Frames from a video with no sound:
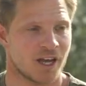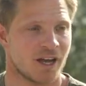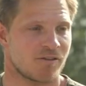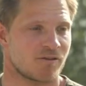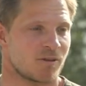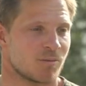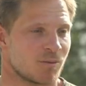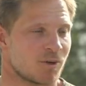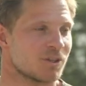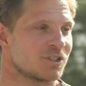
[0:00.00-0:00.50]

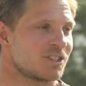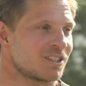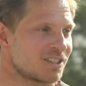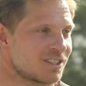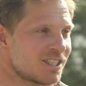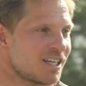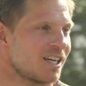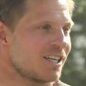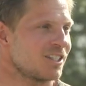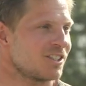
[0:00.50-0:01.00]
have the most
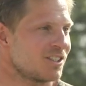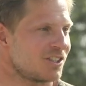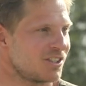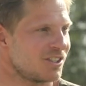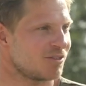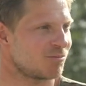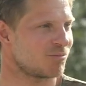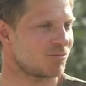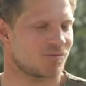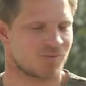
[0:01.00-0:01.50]
anxiety,
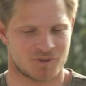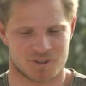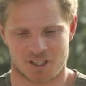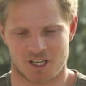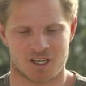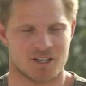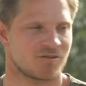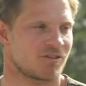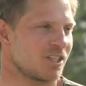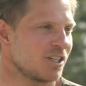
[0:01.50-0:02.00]
she
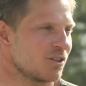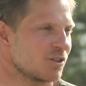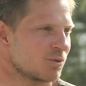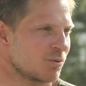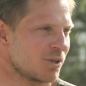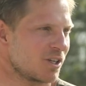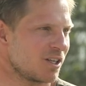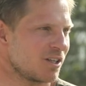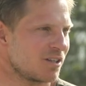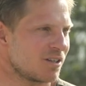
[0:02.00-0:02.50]
kind of deals
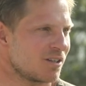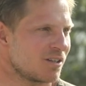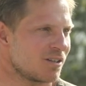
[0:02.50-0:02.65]
with it.